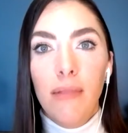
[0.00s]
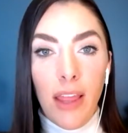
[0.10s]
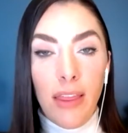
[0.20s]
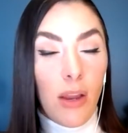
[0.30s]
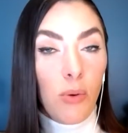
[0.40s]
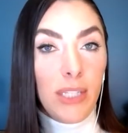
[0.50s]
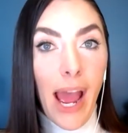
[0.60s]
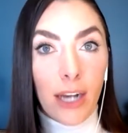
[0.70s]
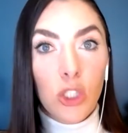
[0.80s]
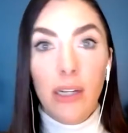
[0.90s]
that there was
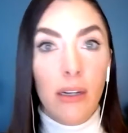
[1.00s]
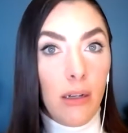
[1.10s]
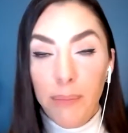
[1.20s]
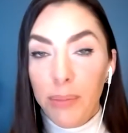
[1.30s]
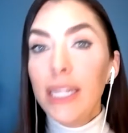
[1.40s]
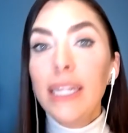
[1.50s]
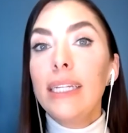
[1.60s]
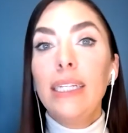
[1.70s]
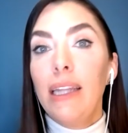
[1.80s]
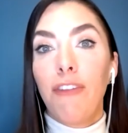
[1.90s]
actually a
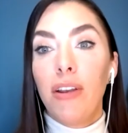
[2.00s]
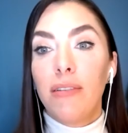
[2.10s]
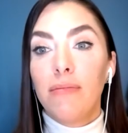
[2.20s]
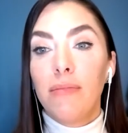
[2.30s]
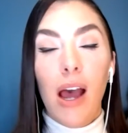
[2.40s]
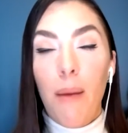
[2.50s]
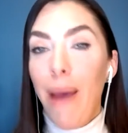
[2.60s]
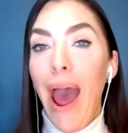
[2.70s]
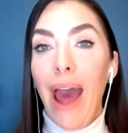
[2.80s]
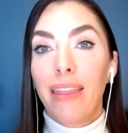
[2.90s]
completely different uh,
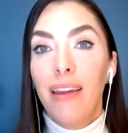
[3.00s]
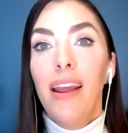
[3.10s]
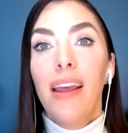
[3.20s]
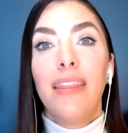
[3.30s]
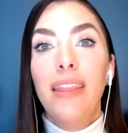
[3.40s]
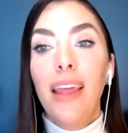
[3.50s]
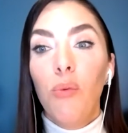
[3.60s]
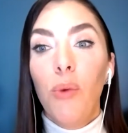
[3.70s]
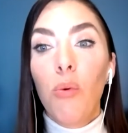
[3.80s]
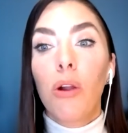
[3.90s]
path. That
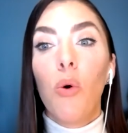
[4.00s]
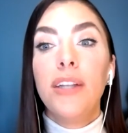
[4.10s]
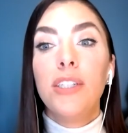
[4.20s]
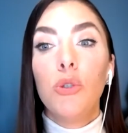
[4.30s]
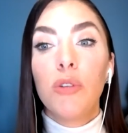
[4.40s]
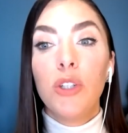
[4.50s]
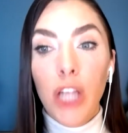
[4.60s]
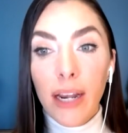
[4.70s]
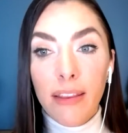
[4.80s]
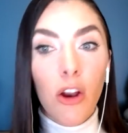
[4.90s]
we were going to
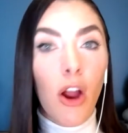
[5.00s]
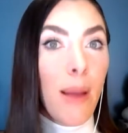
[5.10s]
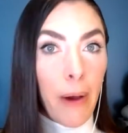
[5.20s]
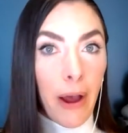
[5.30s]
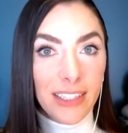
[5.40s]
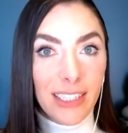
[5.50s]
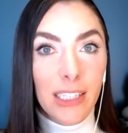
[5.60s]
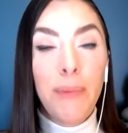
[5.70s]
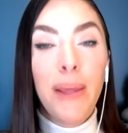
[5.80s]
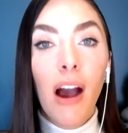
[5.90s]
reject their hypothesis
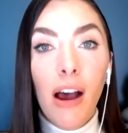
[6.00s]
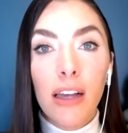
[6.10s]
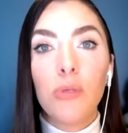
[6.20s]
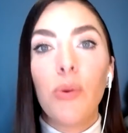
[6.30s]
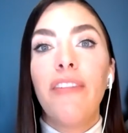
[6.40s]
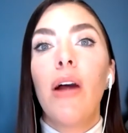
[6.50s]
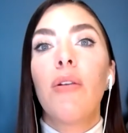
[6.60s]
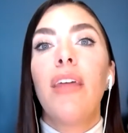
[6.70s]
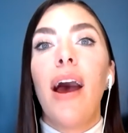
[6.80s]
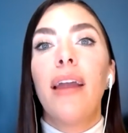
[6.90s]
because we
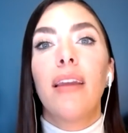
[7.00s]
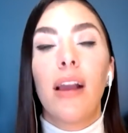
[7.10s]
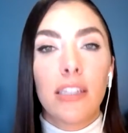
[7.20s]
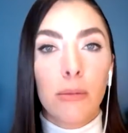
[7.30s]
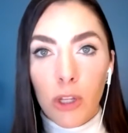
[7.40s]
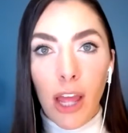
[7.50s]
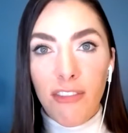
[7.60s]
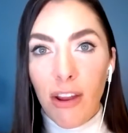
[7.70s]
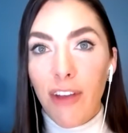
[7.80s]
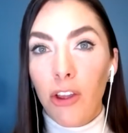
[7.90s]
found that the customer
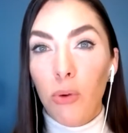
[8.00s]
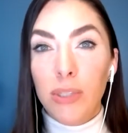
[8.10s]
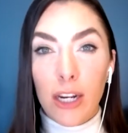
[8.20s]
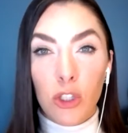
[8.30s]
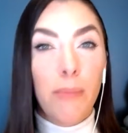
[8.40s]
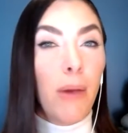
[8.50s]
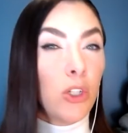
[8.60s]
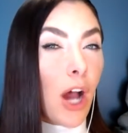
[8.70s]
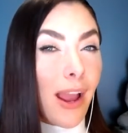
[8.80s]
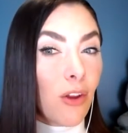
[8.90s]
lifetime value was actually much
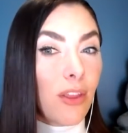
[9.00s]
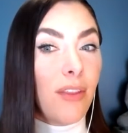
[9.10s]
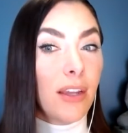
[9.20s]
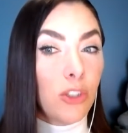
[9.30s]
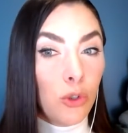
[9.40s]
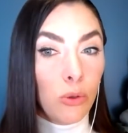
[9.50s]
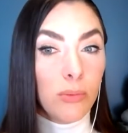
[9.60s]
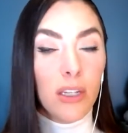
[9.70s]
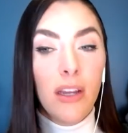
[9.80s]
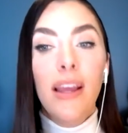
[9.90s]
higher than they
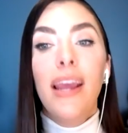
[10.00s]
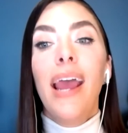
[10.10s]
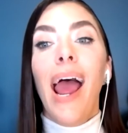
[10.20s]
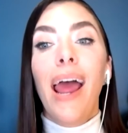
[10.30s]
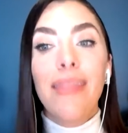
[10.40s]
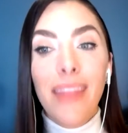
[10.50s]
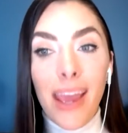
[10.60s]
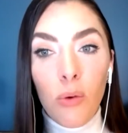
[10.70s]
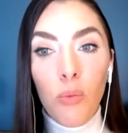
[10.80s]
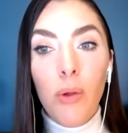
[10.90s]
assumed. And
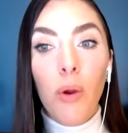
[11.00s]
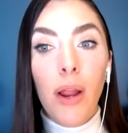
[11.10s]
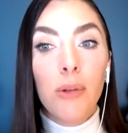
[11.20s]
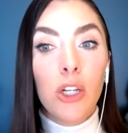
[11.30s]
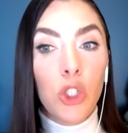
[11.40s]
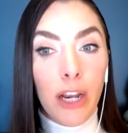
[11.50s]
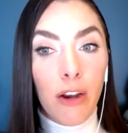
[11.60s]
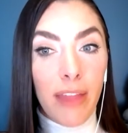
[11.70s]
then we were able to share